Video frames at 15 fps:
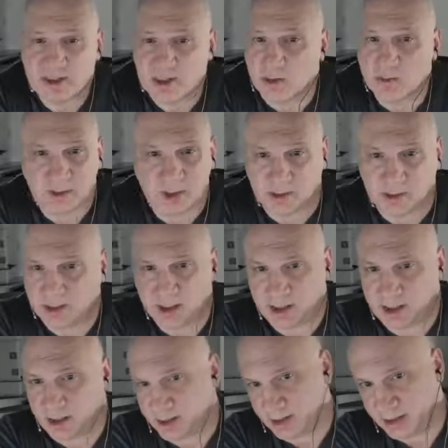don't know, and
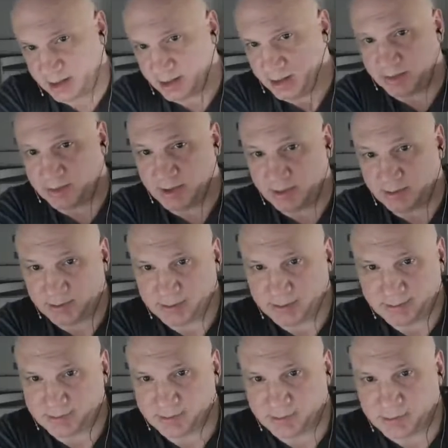I don't want to,
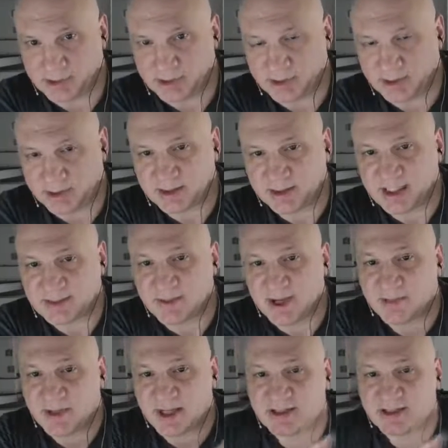like, that's
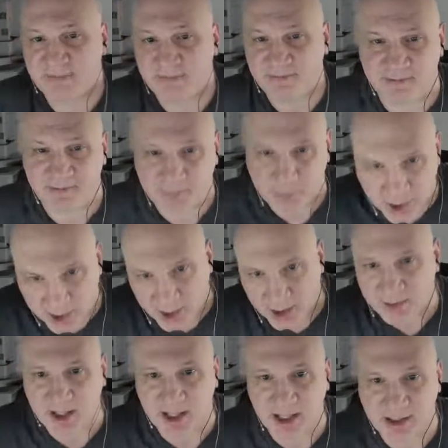my best. If you put a
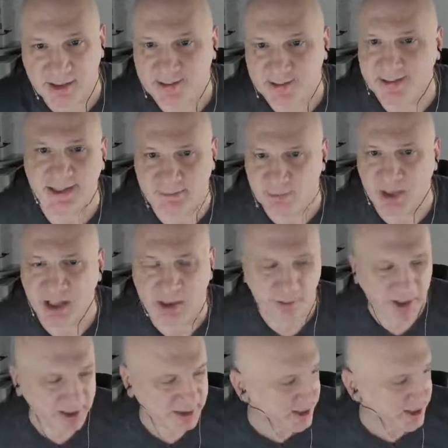gun to my head and say make
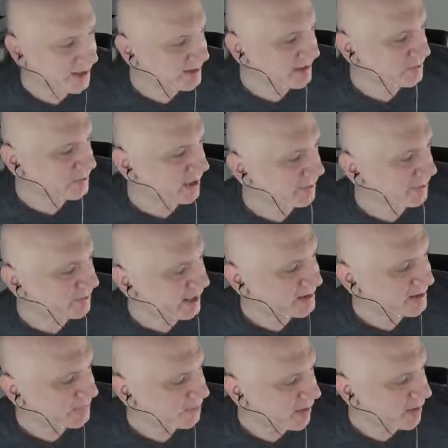your best guess, that's what I would
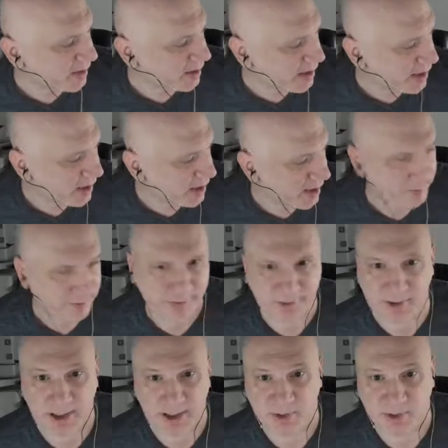guess. But
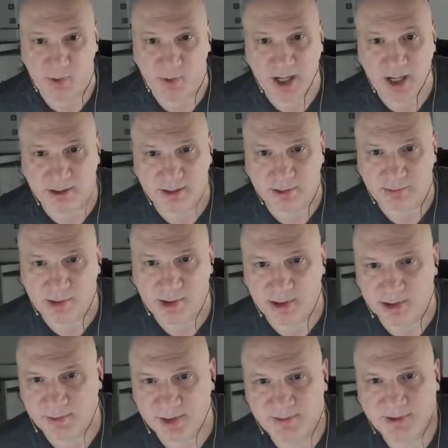I could be wildly
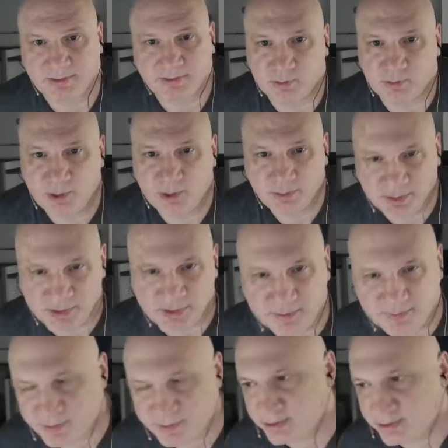wrong. It might be
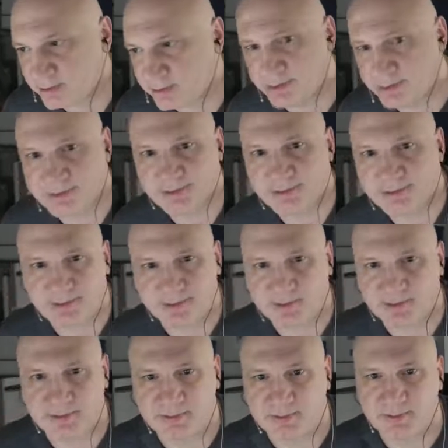1% for all I know, or
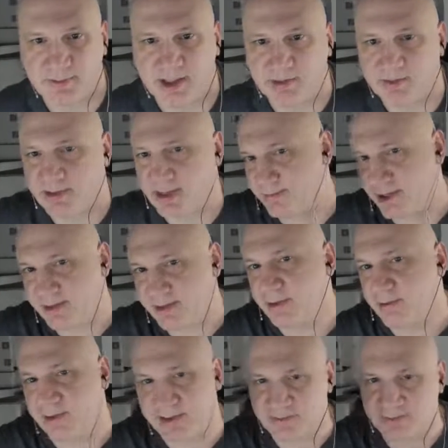they might have
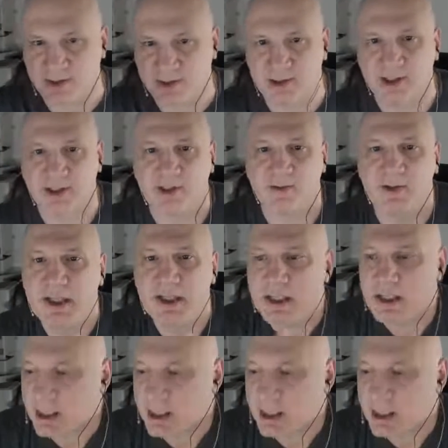increased for all I know.